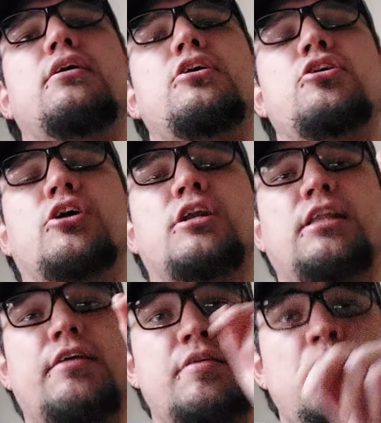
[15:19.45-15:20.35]
You're gonna
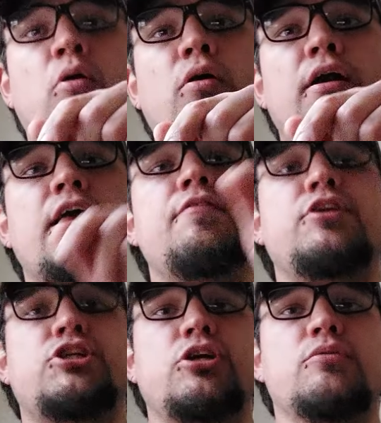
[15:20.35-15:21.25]
love it more if
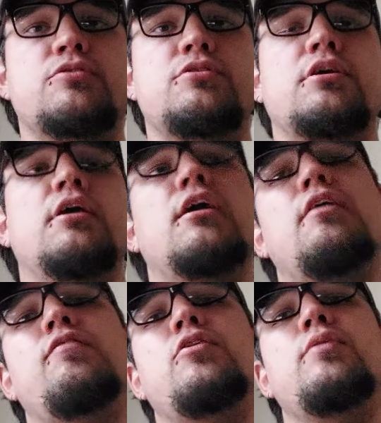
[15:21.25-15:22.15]
it shoots.
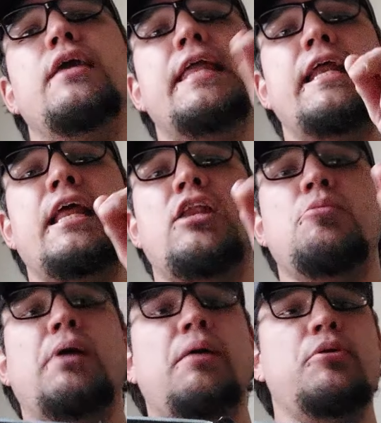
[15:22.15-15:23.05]
If you get it and
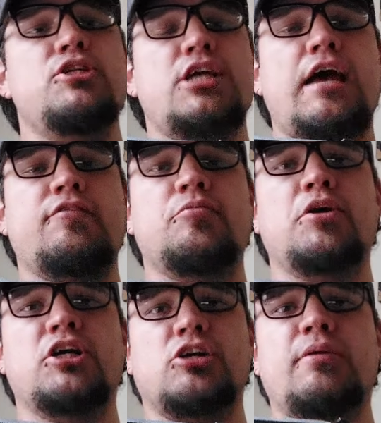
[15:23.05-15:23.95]
you buy a bunch of
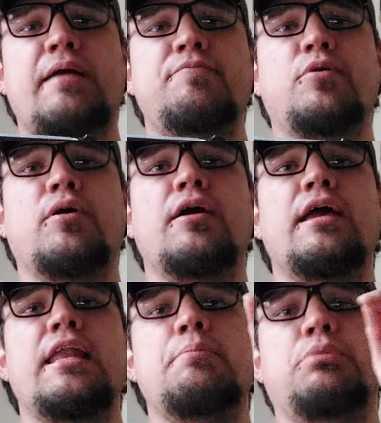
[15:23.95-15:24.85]
aftermarket crap for it
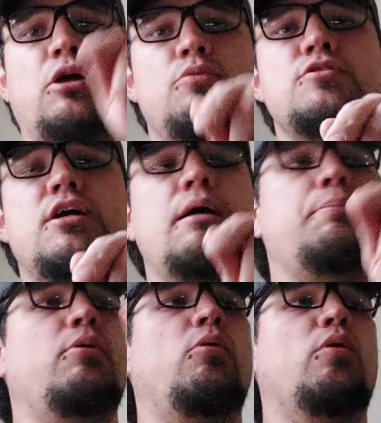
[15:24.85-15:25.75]
and it blows up
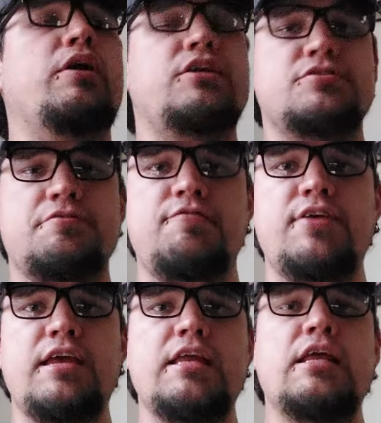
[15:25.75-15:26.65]
or it doesn't
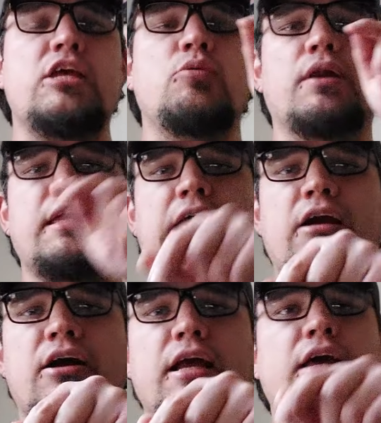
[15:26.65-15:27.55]
feed, you want to
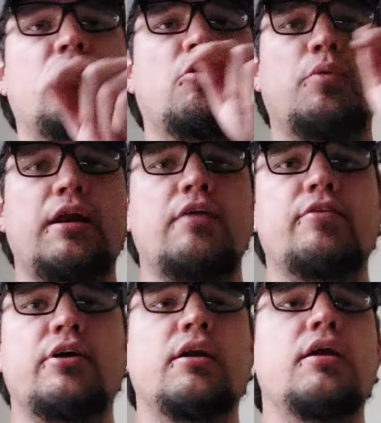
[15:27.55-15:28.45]
carry it or
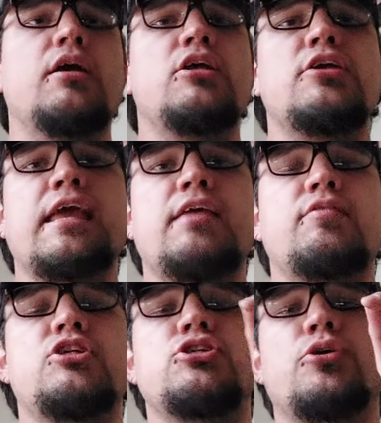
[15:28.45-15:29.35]
whatever, you can't
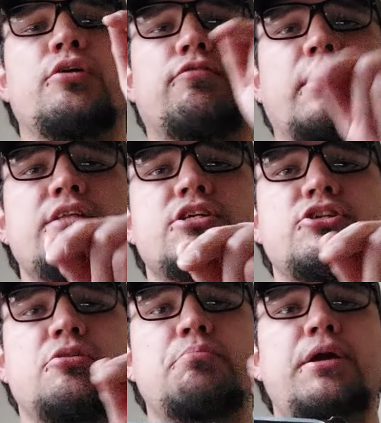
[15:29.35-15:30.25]
even show your friends
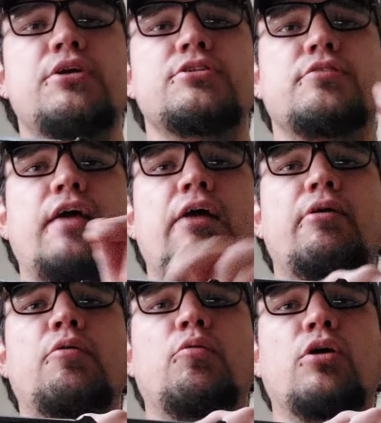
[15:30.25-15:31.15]
because you're embarrassed of
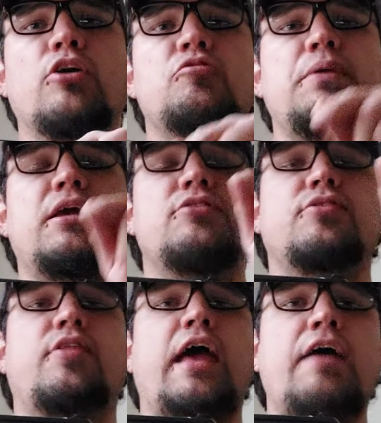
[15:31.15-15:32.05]
how it works because
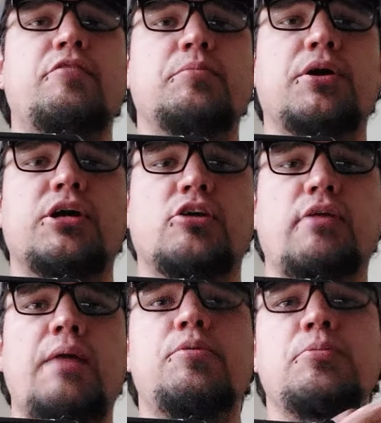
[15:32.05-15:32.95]
of the aftermarket
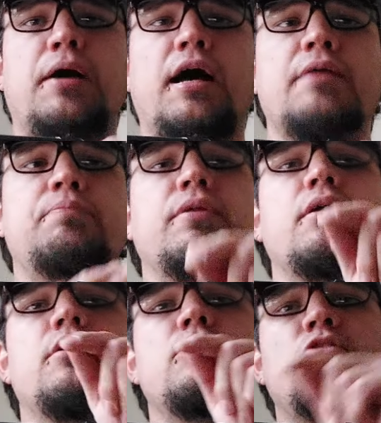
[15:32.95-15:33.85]
crap you bought,
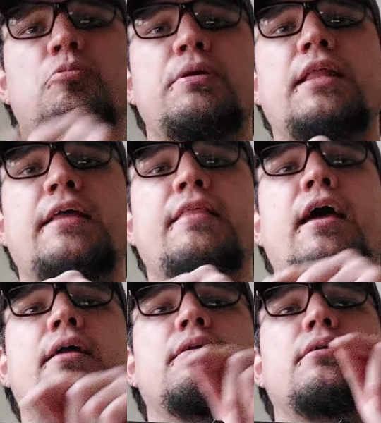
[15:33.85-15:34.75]
don't be like that.